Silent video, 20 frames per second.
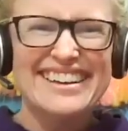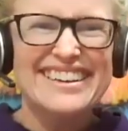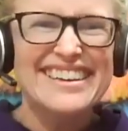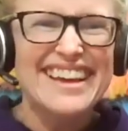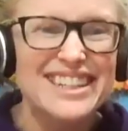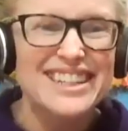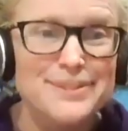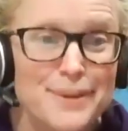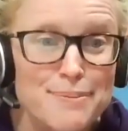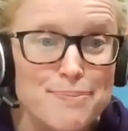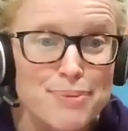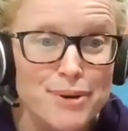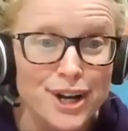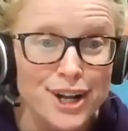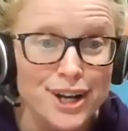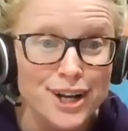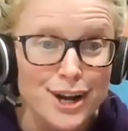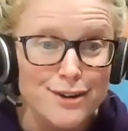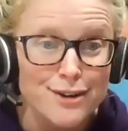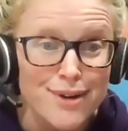Yes, we put
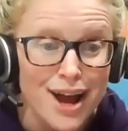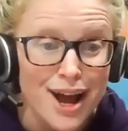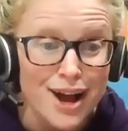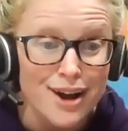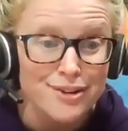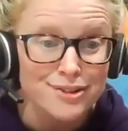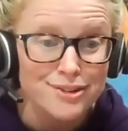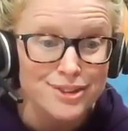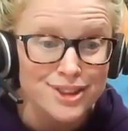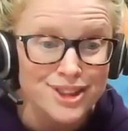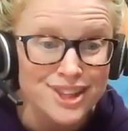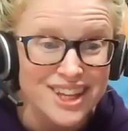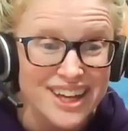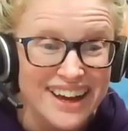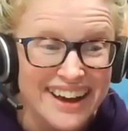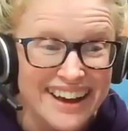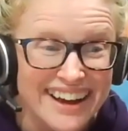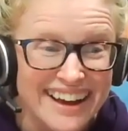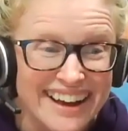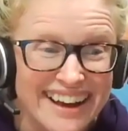it in our mouth.
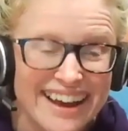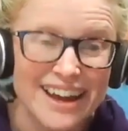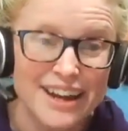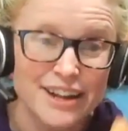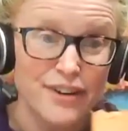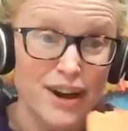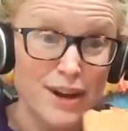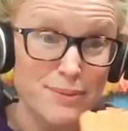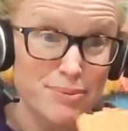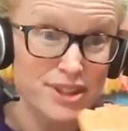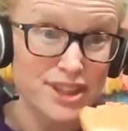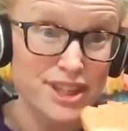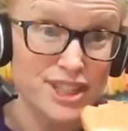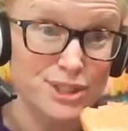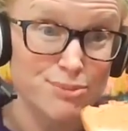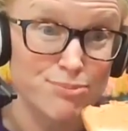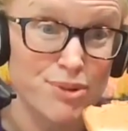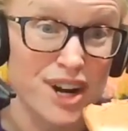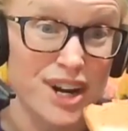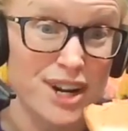And if I put
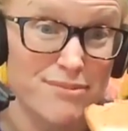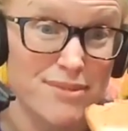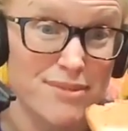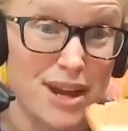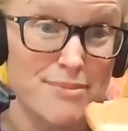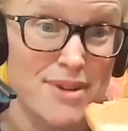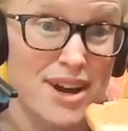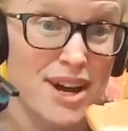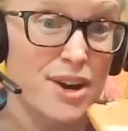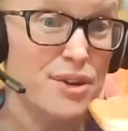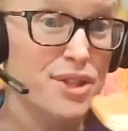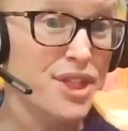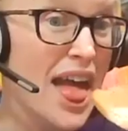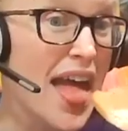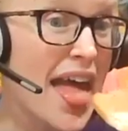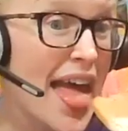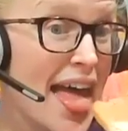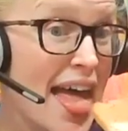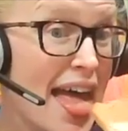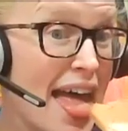this bread in my mouth
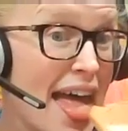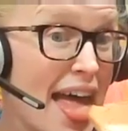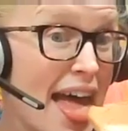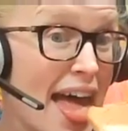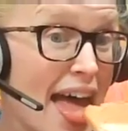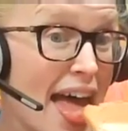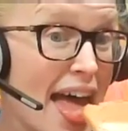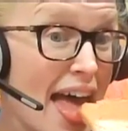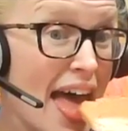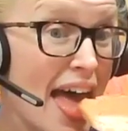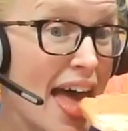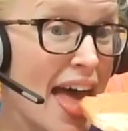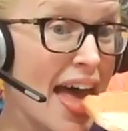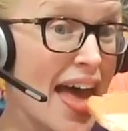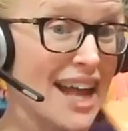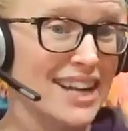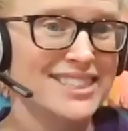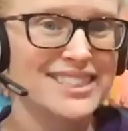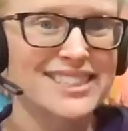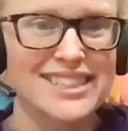
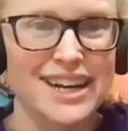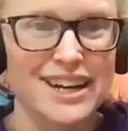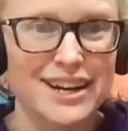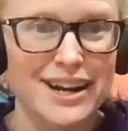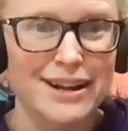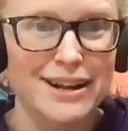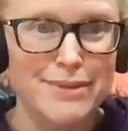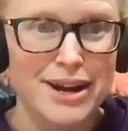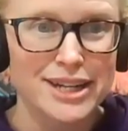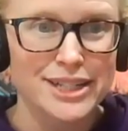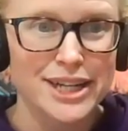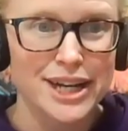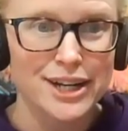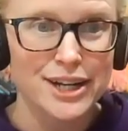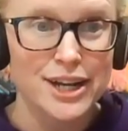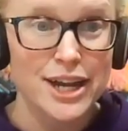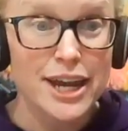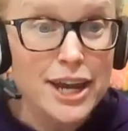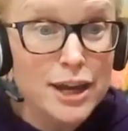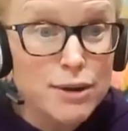and stuck it on my
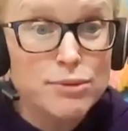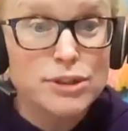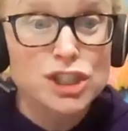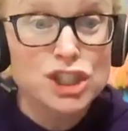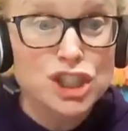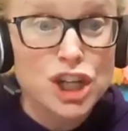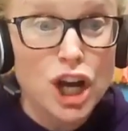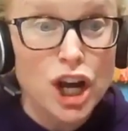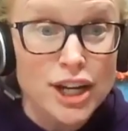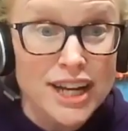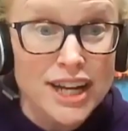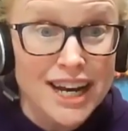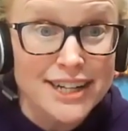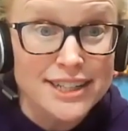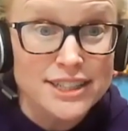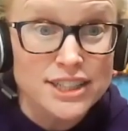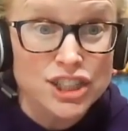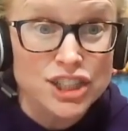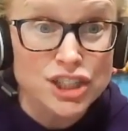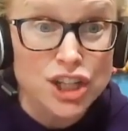tongue, it would start
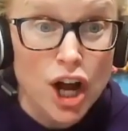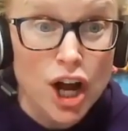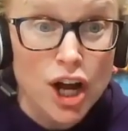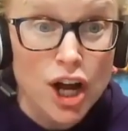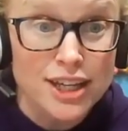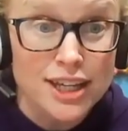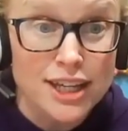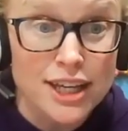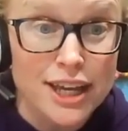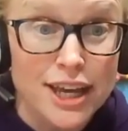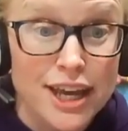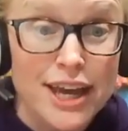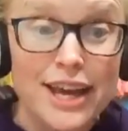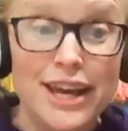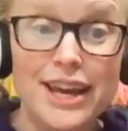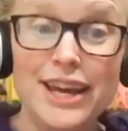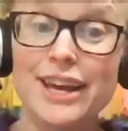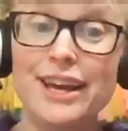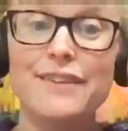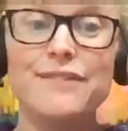getting soggy
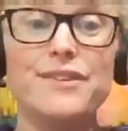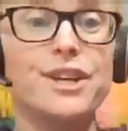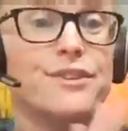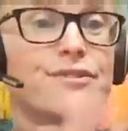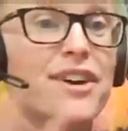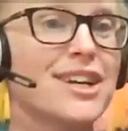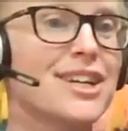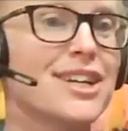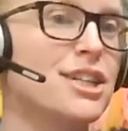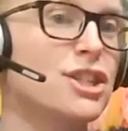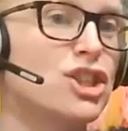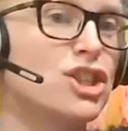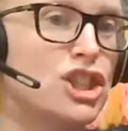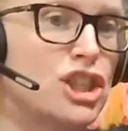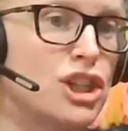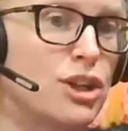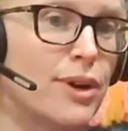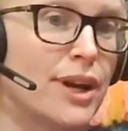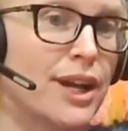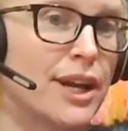even if I didn't
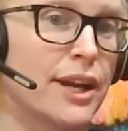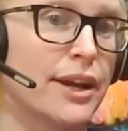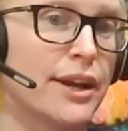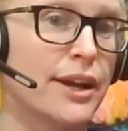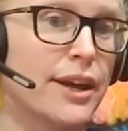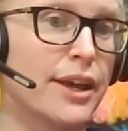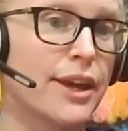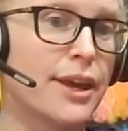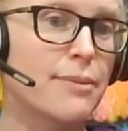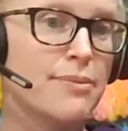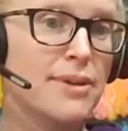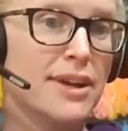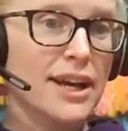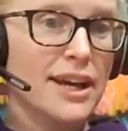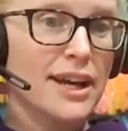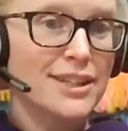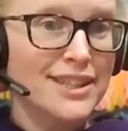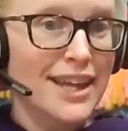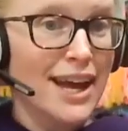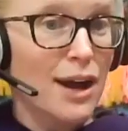chew it.
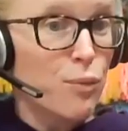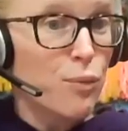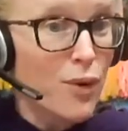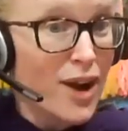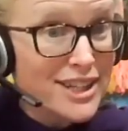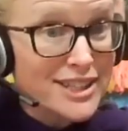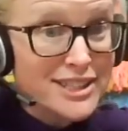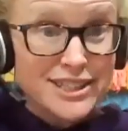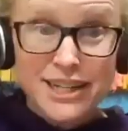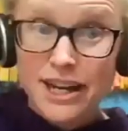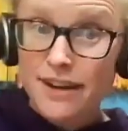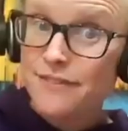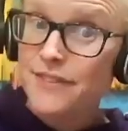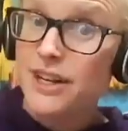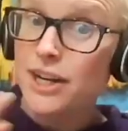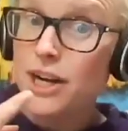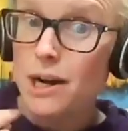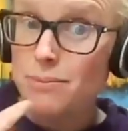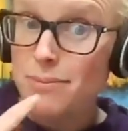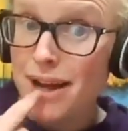Because that wet stuff
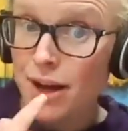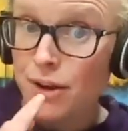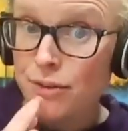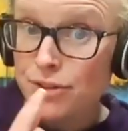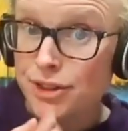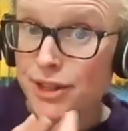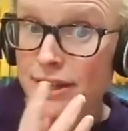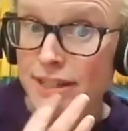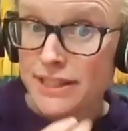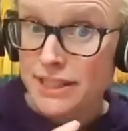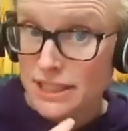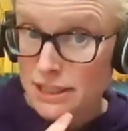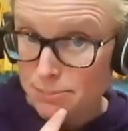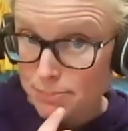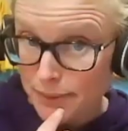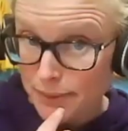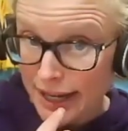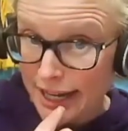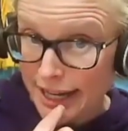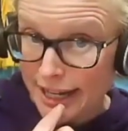in our mouth, the
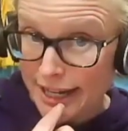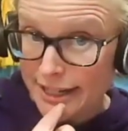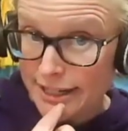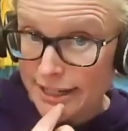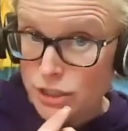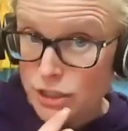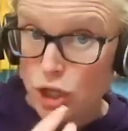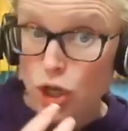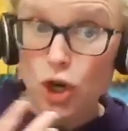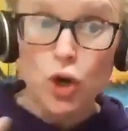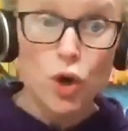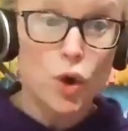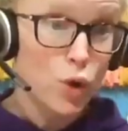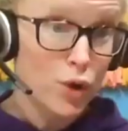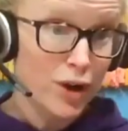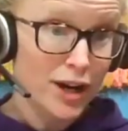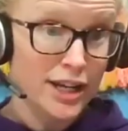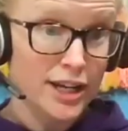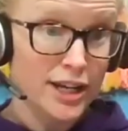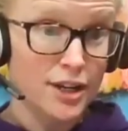spit,
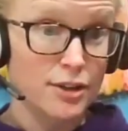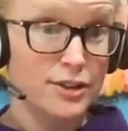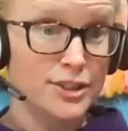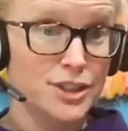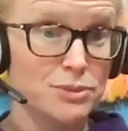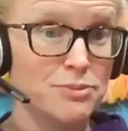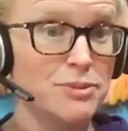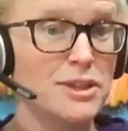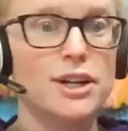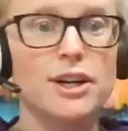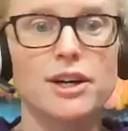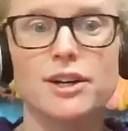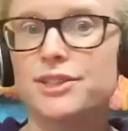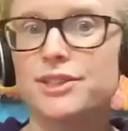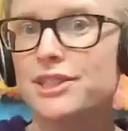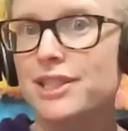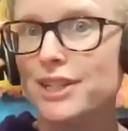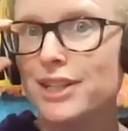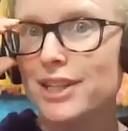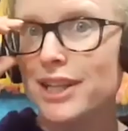or it can also be called
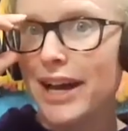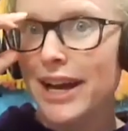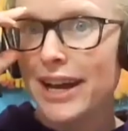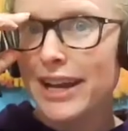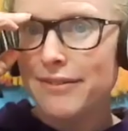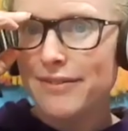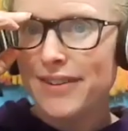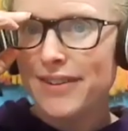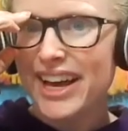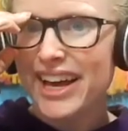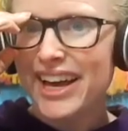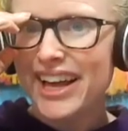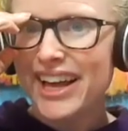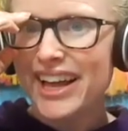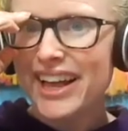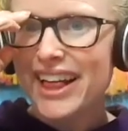saliva,